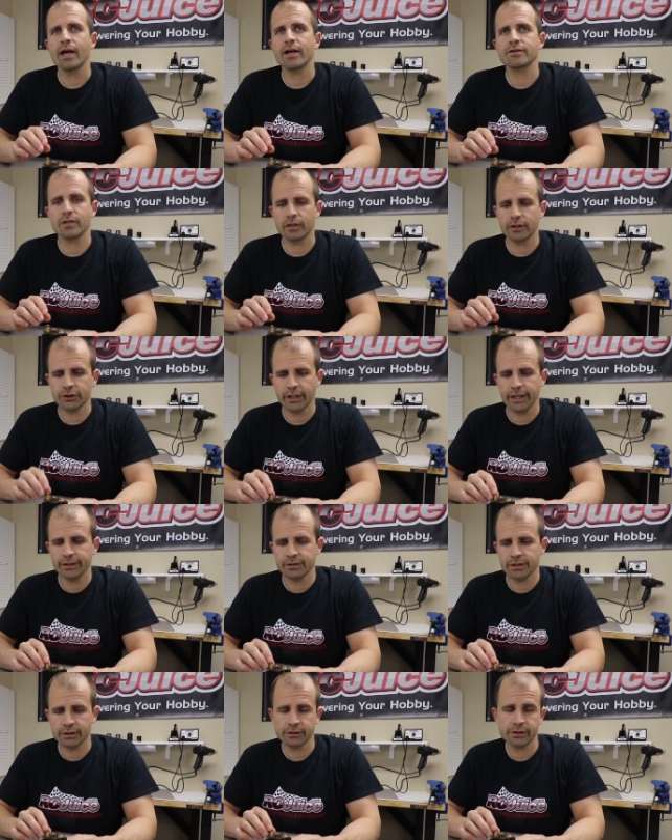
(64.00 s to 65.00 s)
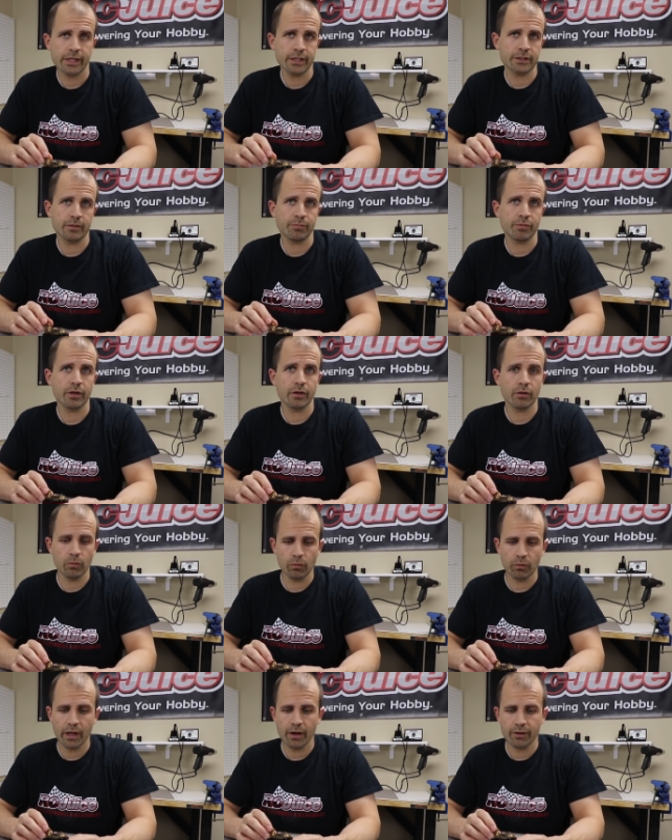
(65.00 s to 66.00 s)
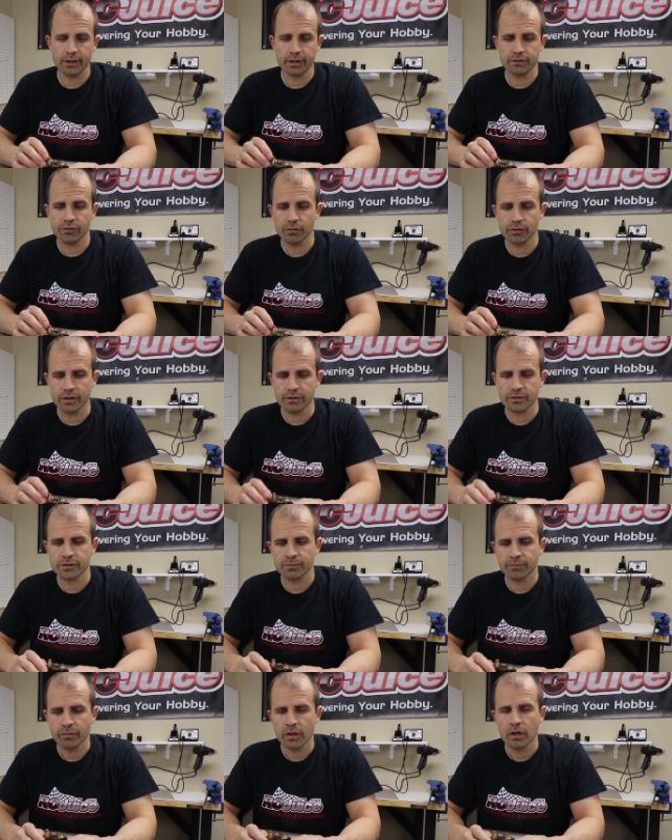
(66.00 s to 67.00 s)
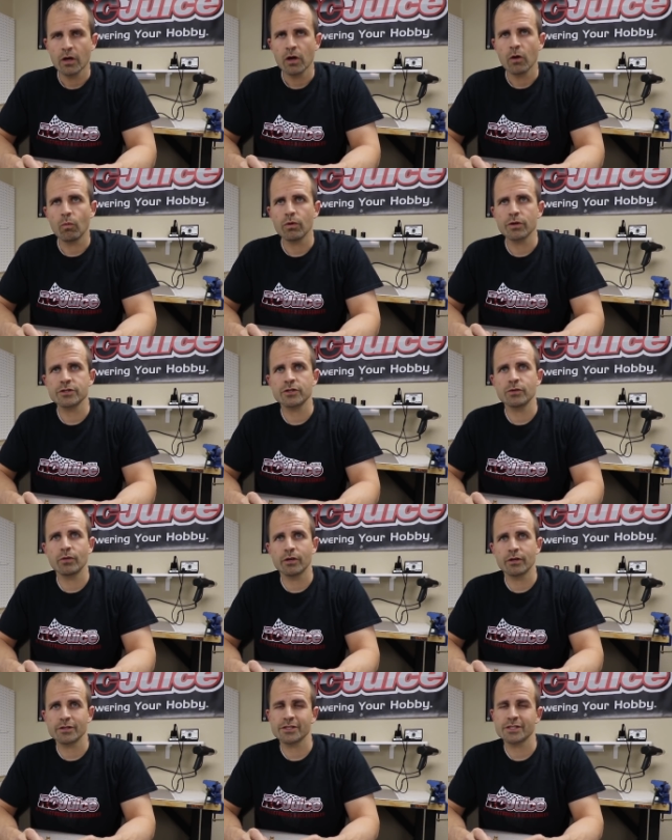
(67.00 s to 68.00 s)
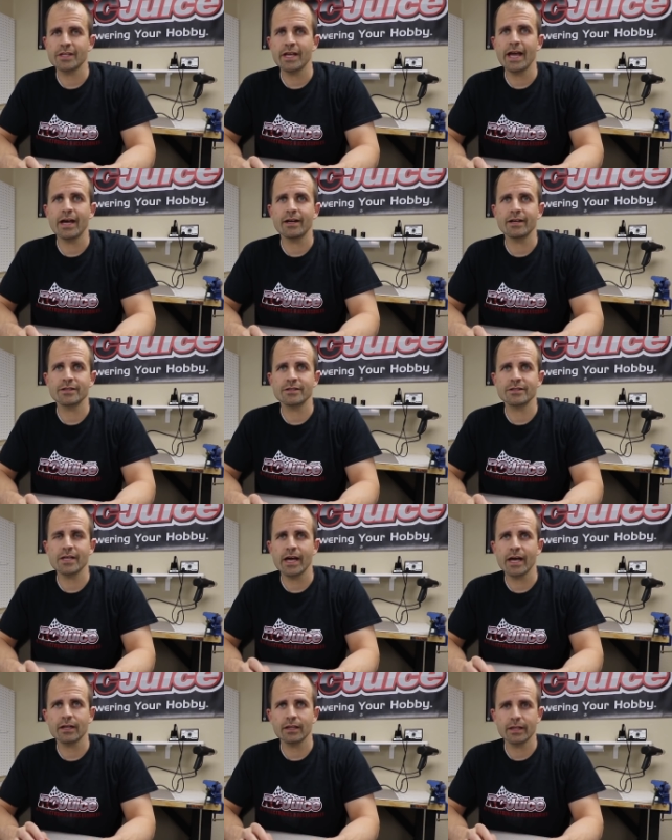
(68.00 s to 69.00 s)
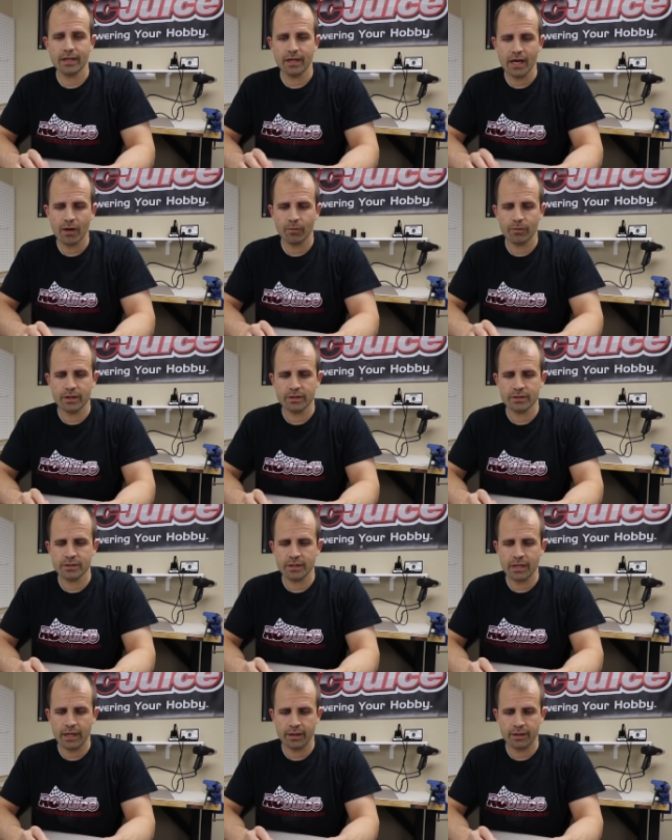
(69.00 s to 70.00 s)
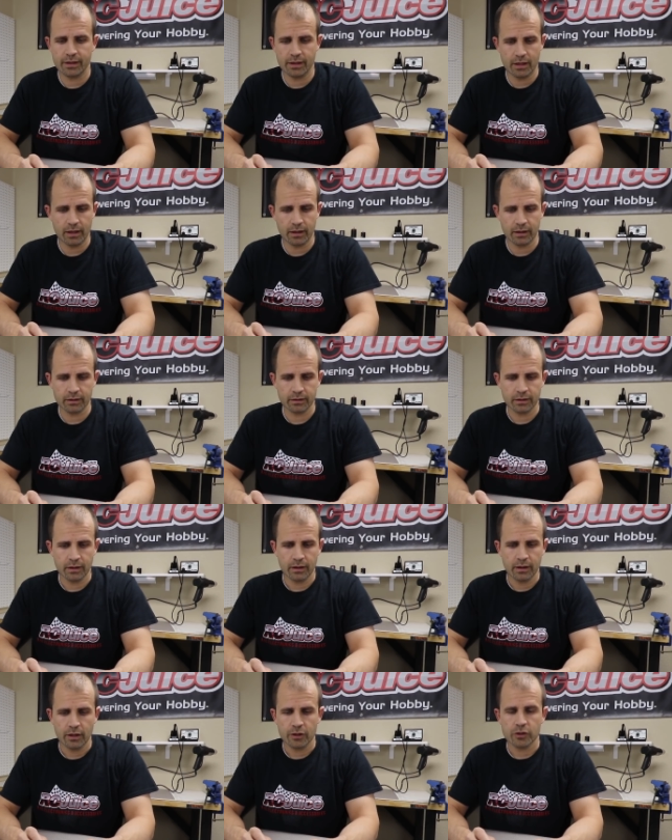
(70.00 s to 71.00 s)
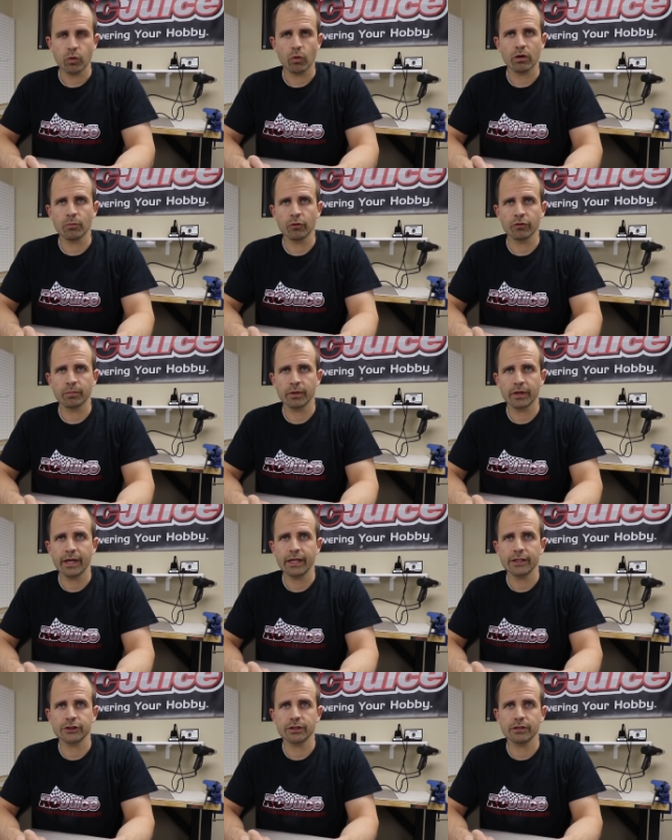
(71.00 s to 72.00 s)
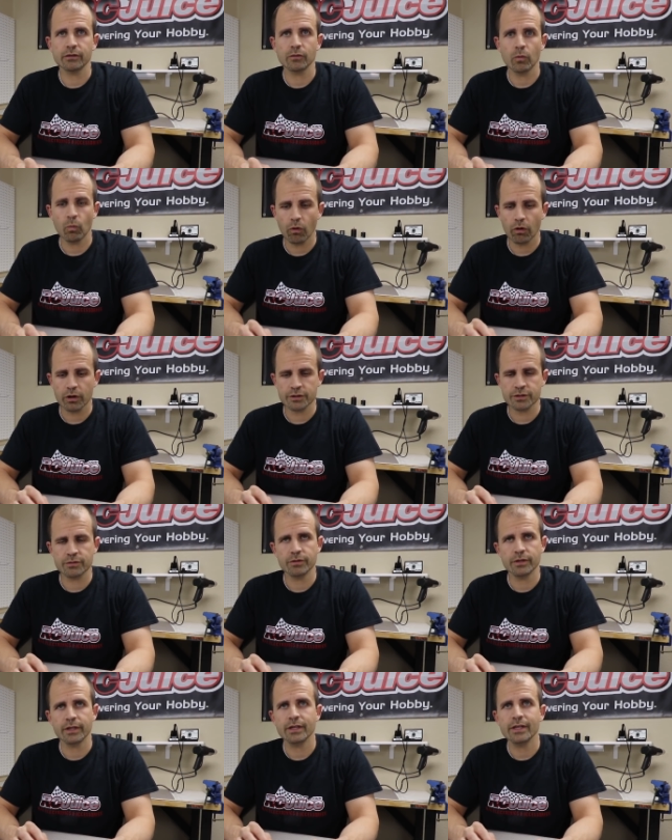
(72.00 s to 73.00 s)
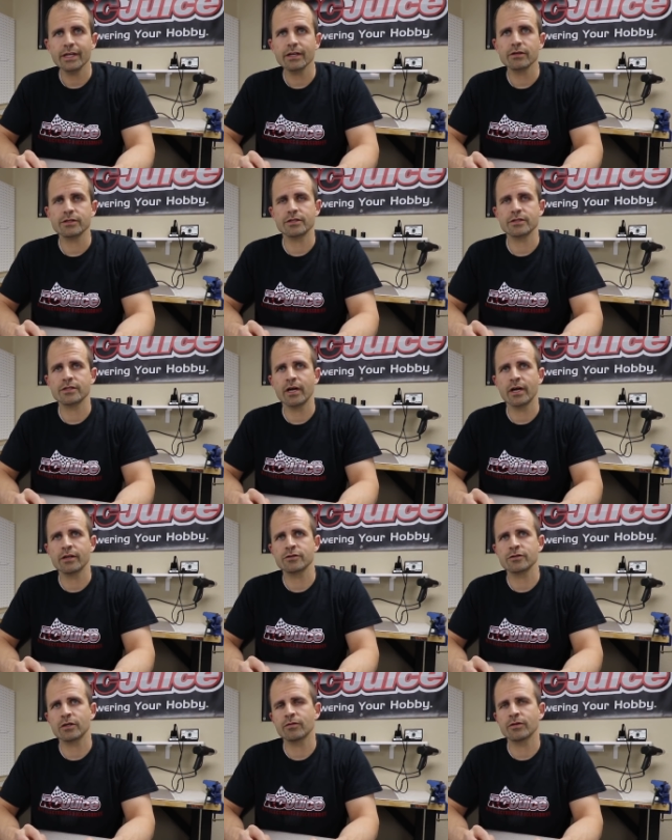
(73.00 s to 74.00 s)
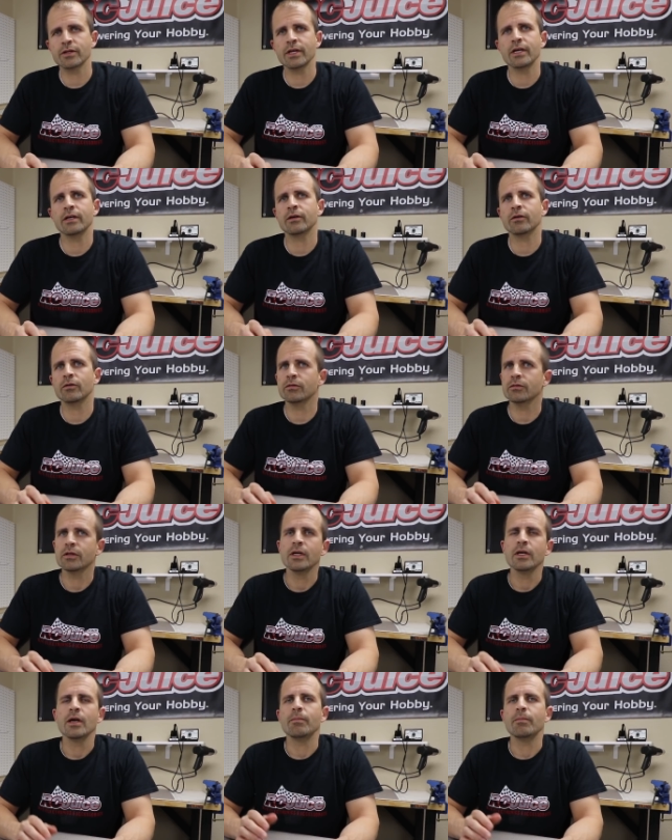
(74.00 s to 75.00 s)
has not changed and it's actually pretty cool how they do this once you understand exactly how it is that the uh, torque multiplication works through the gears inside the servo, then it'll